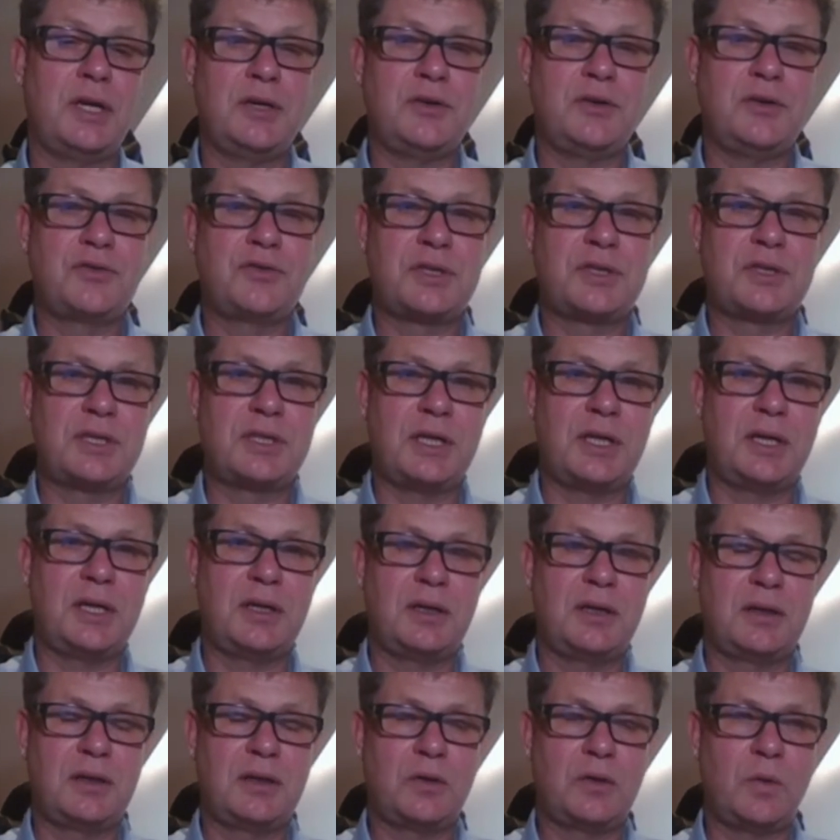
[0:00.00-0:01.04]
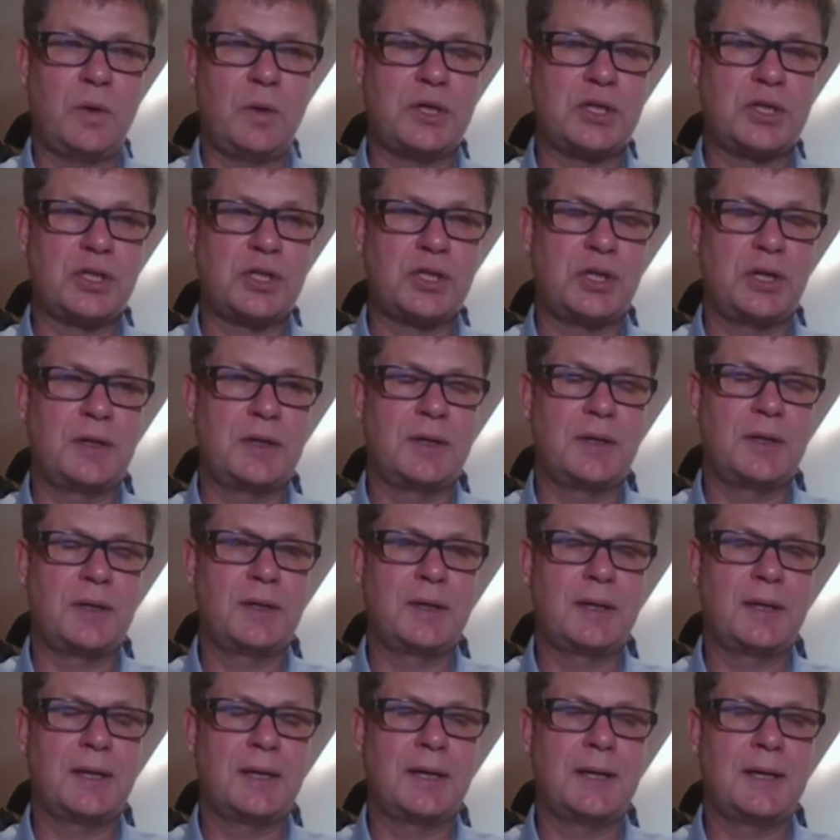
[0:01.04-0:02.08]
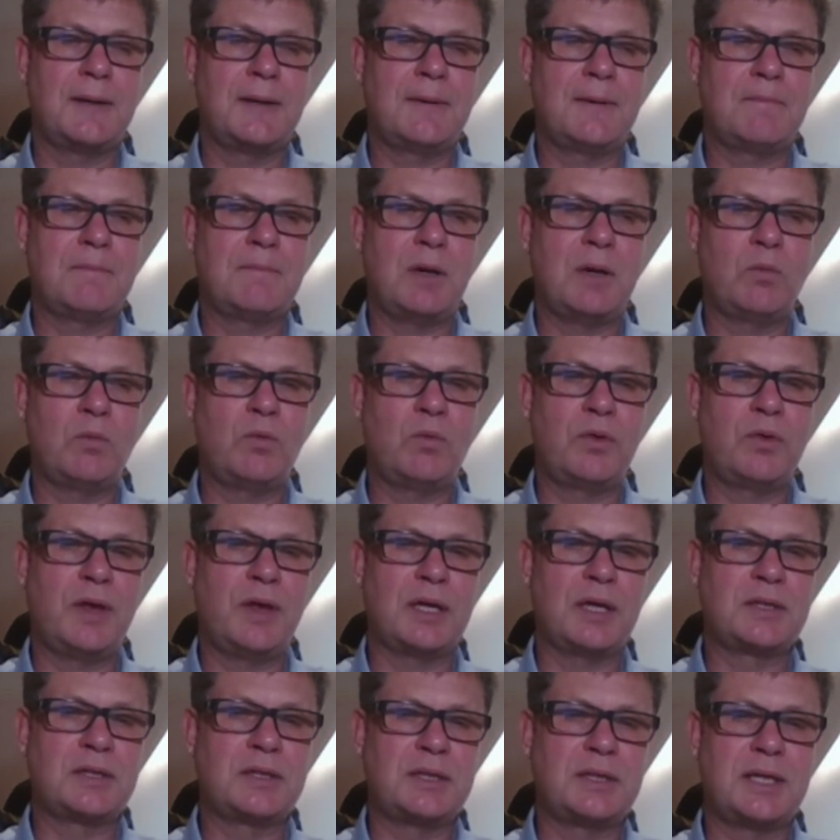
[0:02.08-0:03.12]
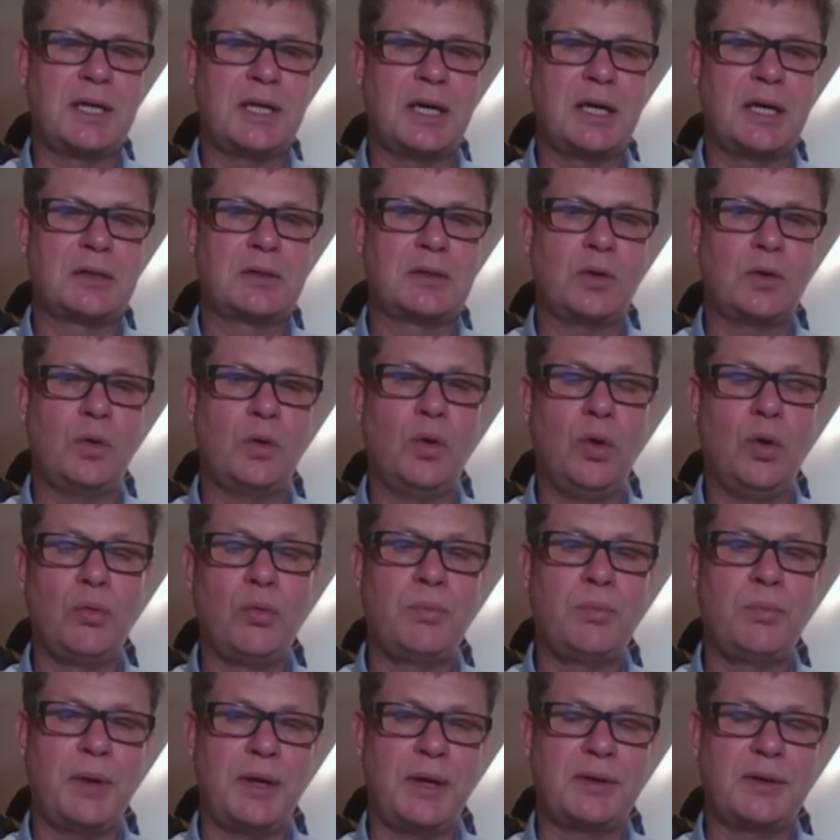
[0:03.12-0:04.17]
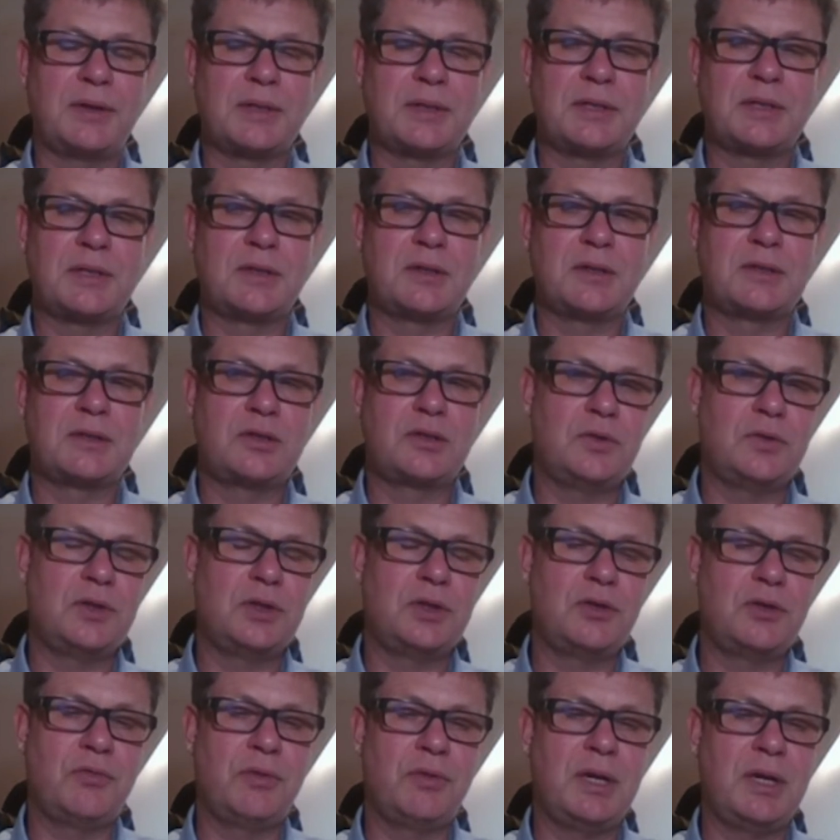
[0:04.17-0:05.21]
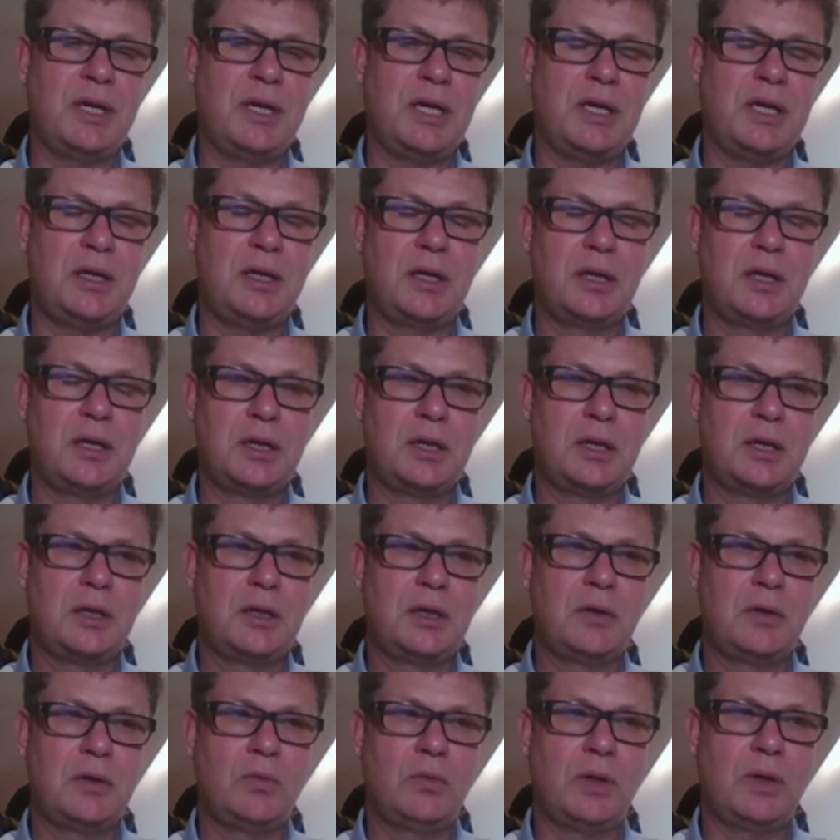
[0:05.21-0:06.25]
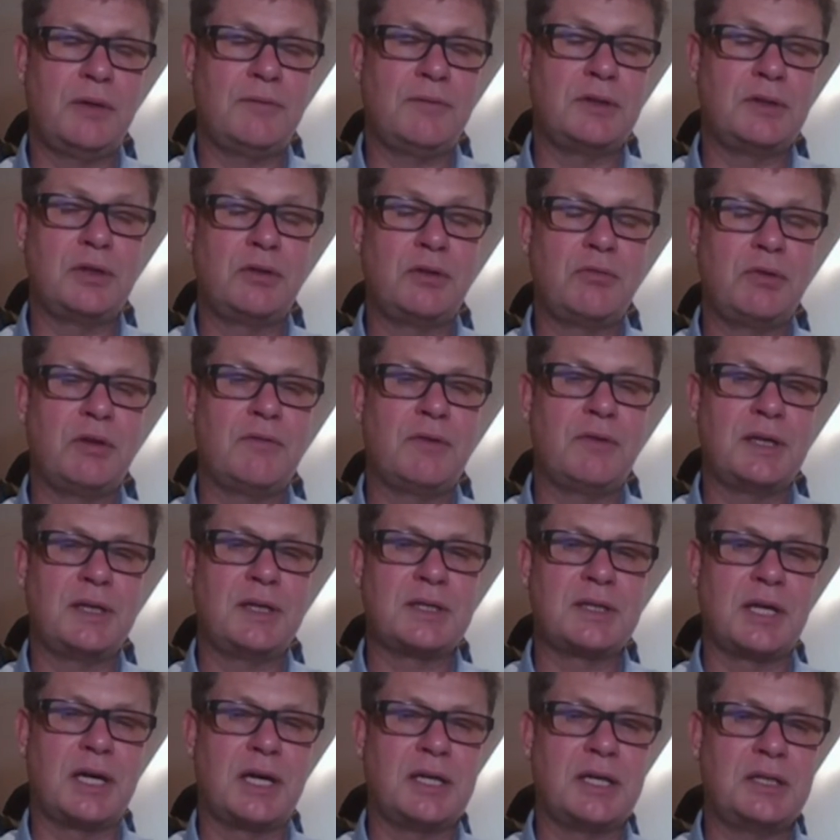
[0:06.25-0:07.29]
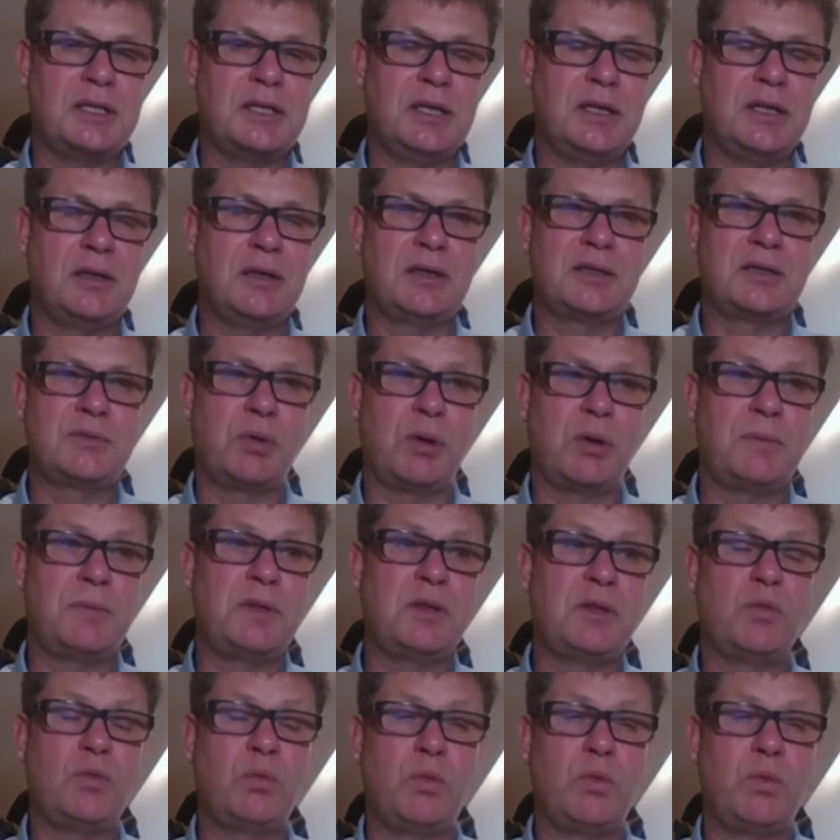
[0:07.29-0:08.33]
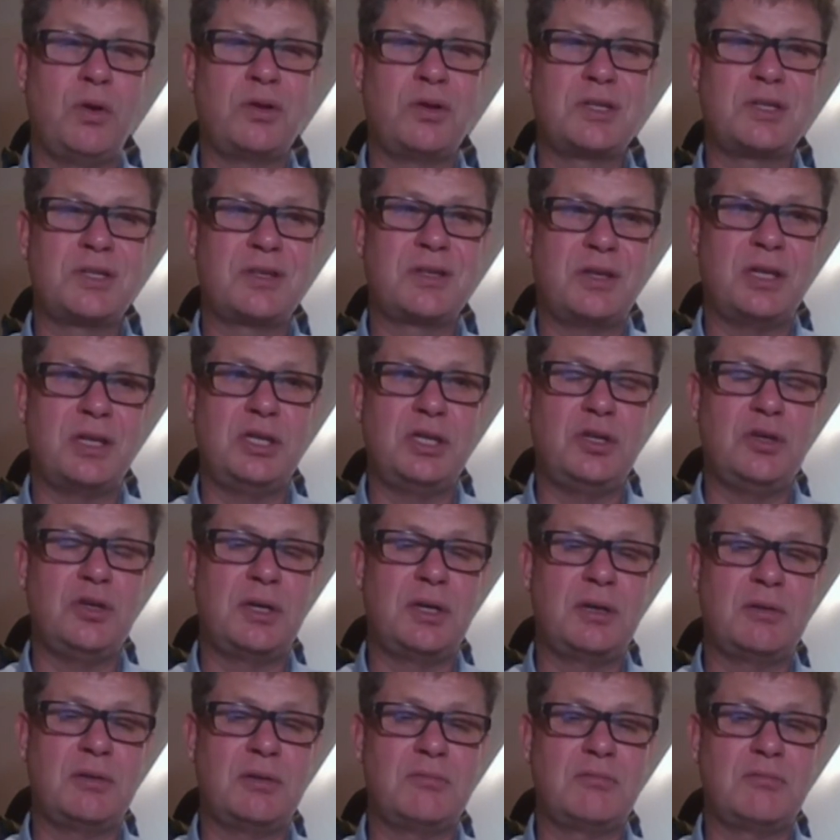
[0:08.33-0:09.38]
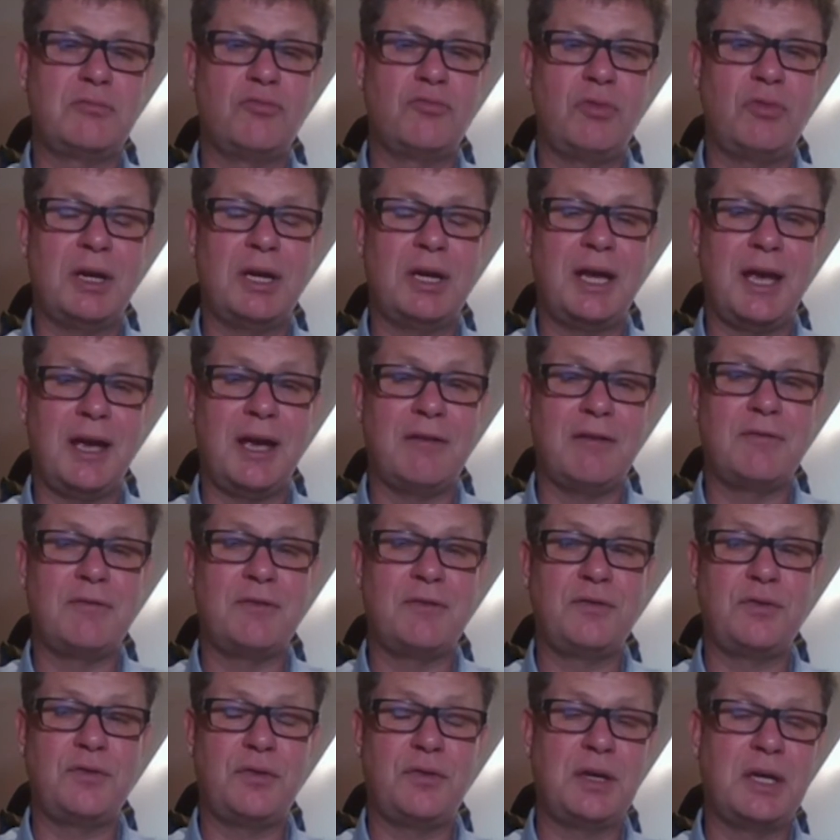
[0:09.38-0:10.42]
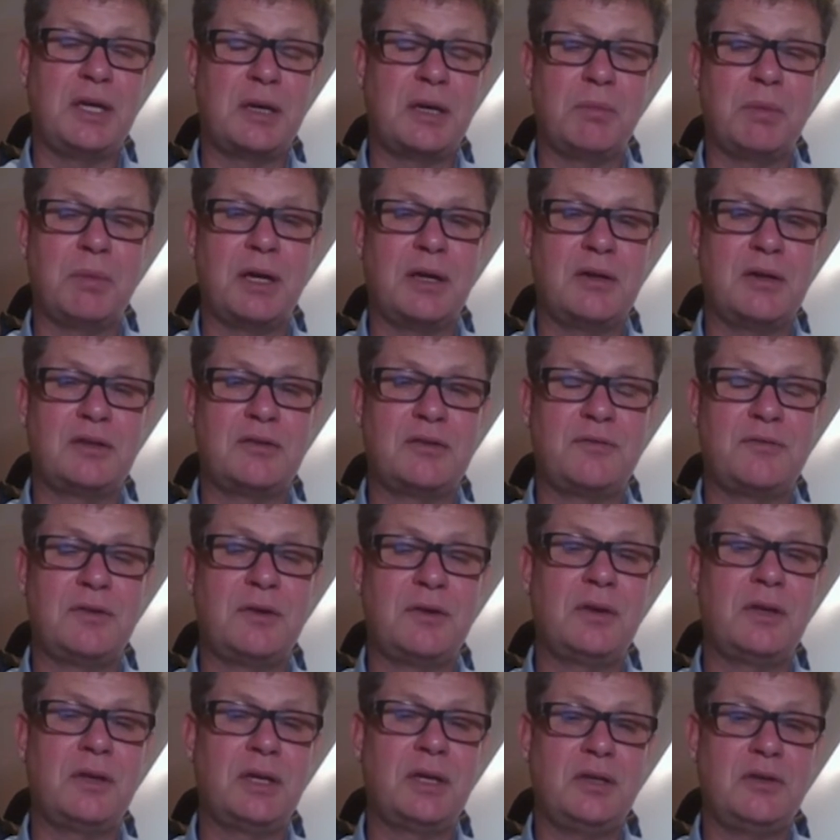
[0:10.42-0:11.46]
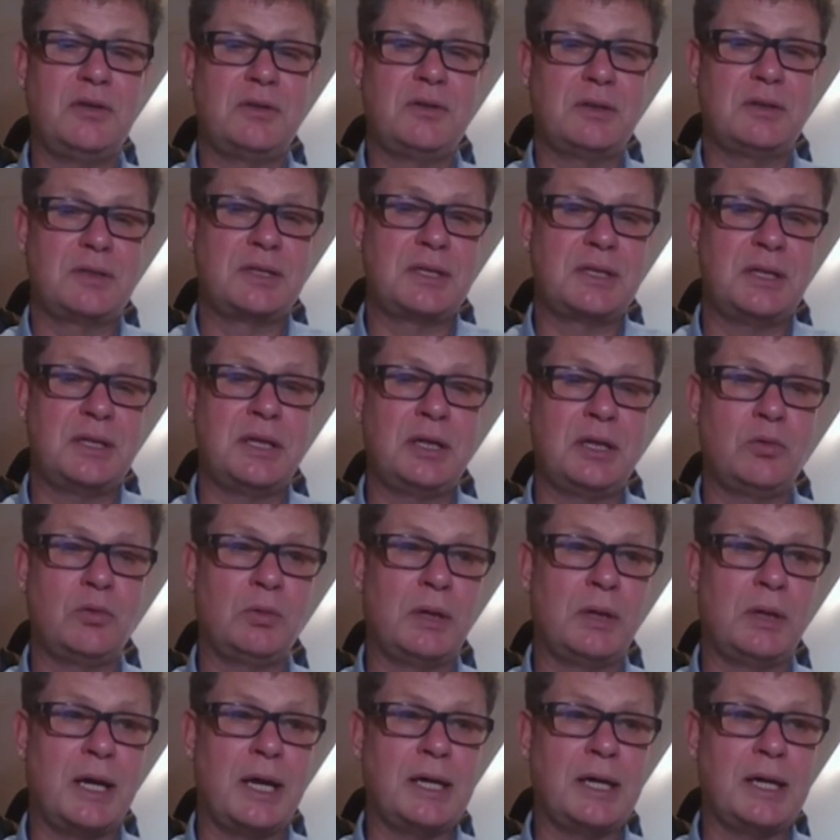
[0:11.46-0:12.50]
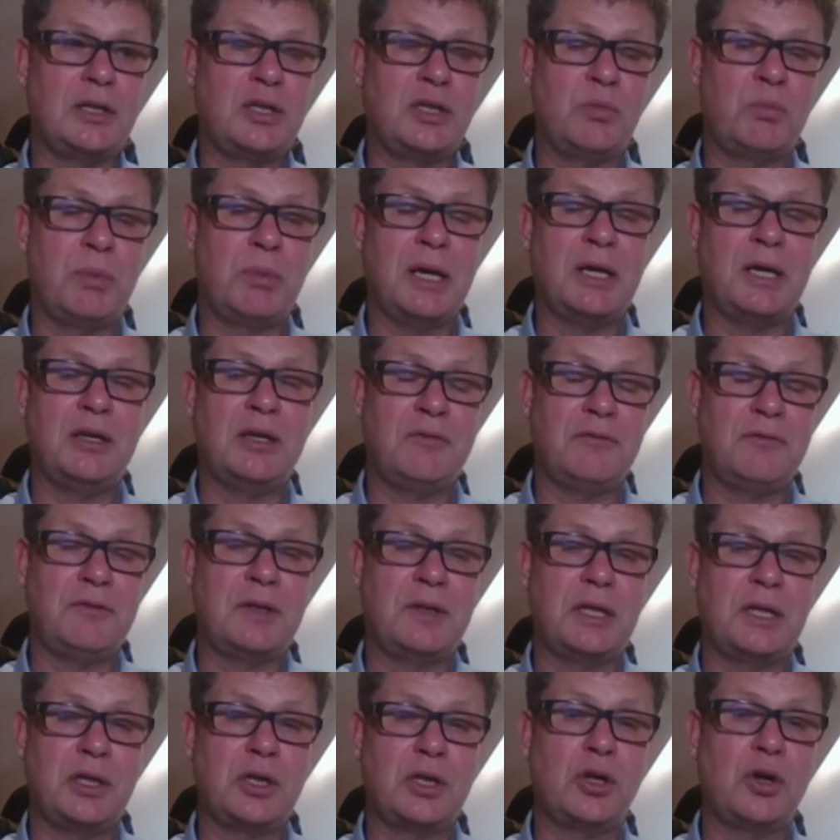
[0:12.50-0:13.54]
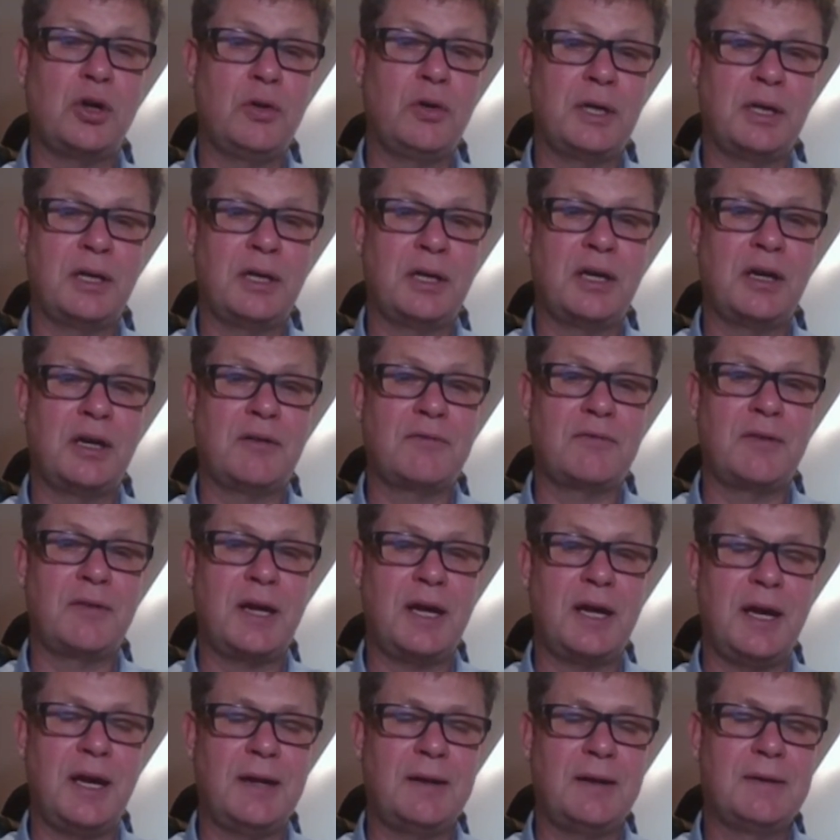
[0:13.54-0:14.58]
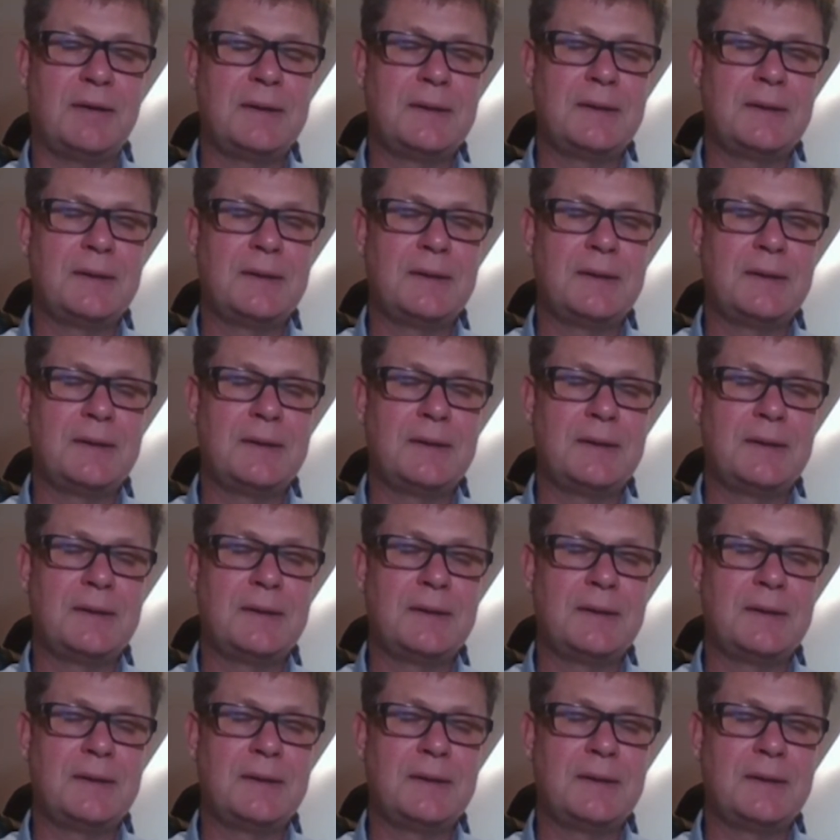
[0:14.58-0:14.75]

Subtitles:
interesting question, and without a doubt, all breathlessness to a degree will have a degree of anxiety. It's probably the worst thing you can really have if you think about it, to feel that you're sitting or lying in your bed and you feel that you can't get enough air.